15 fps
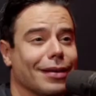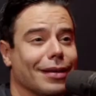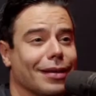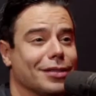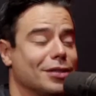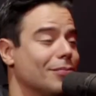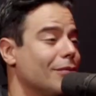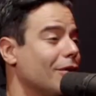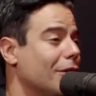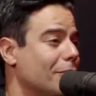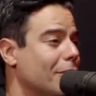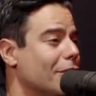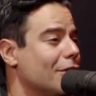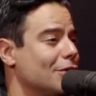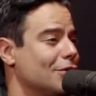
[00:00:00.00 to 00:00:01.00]
smart
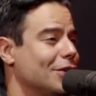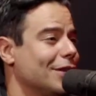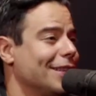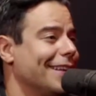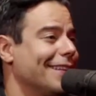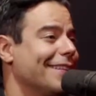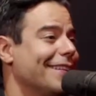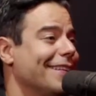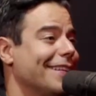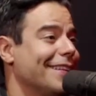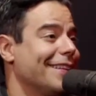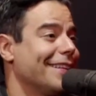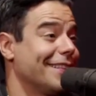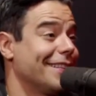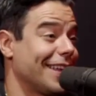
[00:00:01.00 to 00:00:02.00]
person
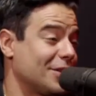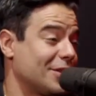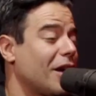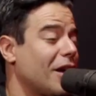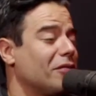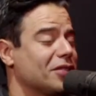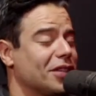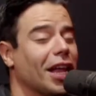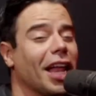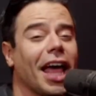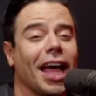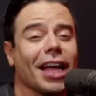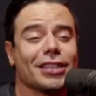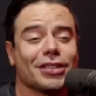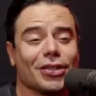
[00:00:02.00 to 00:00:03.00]
that travels a
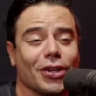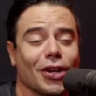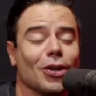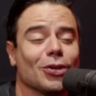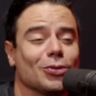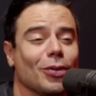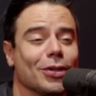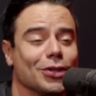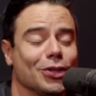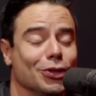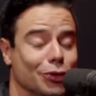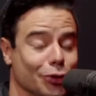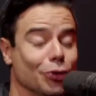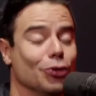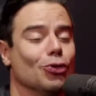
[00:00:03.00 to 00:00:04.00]
lot, so knows what to
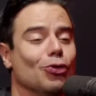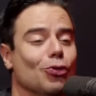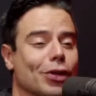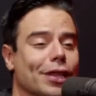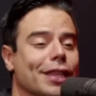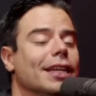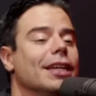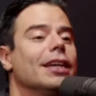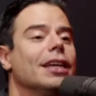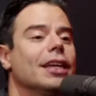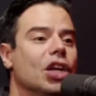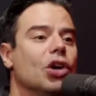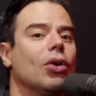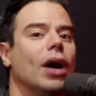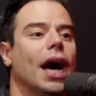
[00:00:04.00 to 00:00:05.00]
do with it.
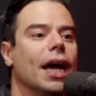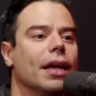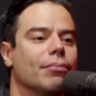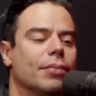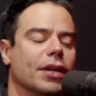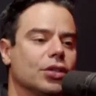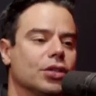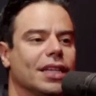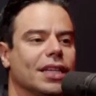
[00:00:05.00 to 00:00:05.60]
No, because